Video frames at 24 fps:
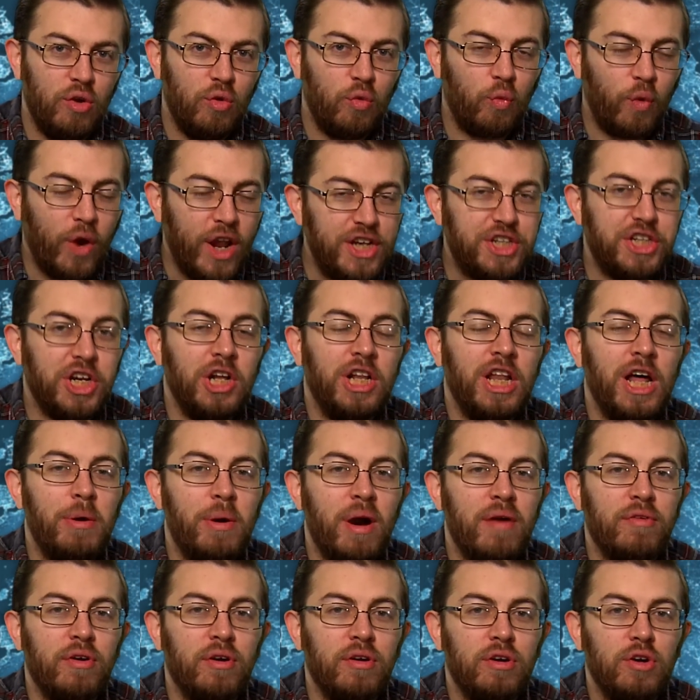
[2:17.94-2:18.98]
Rachel,
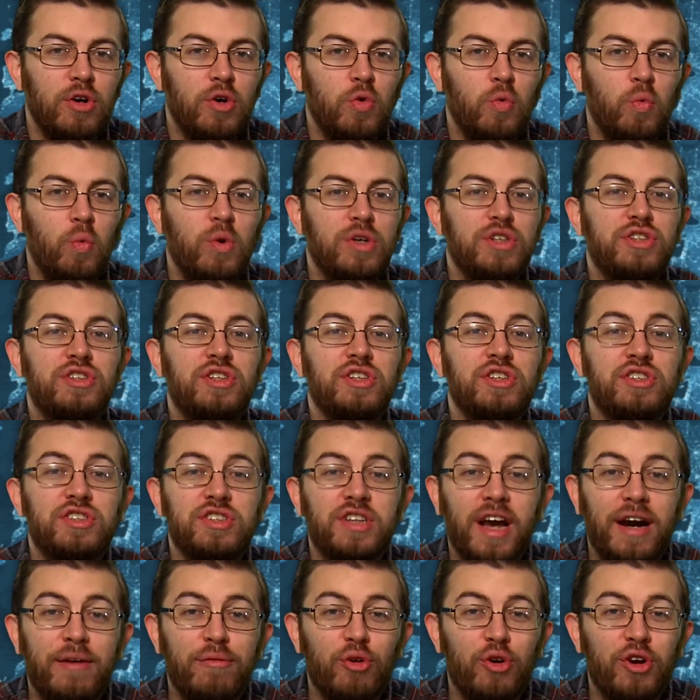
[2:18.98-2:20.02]
however, was
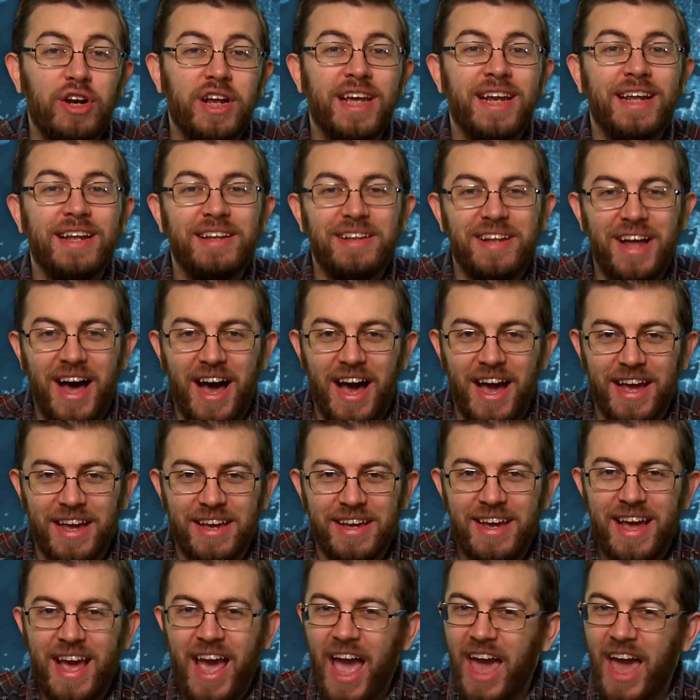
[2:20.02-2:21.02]
discovered in a lie.